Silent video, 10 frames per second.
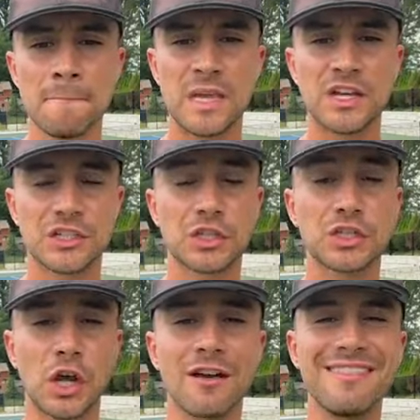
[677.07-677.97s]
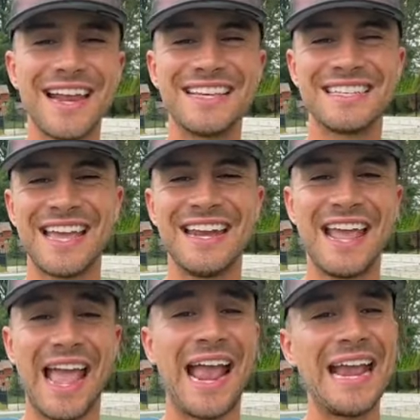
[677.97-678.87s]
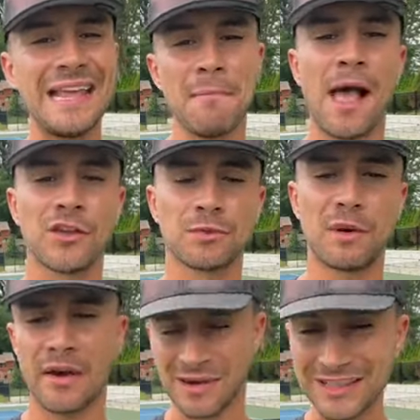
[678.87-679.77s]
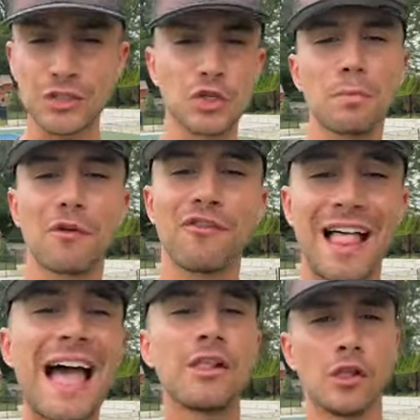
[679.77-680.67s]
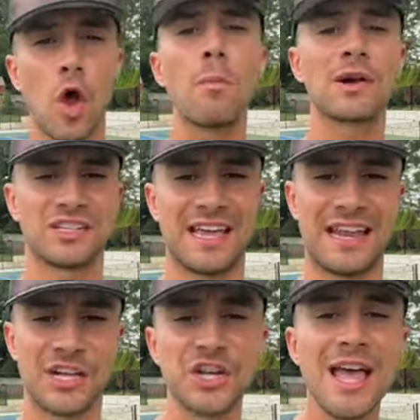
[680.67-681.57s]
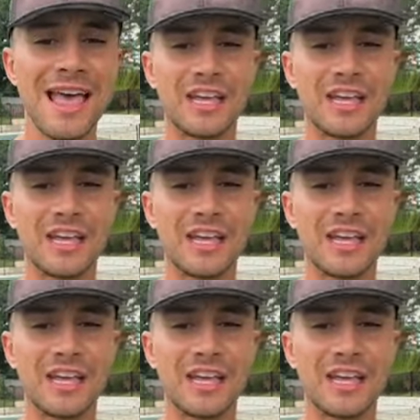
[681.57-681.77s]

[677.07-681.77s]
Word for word: Because a serve that is in 80 miles per hour, that's super flat, low percentage,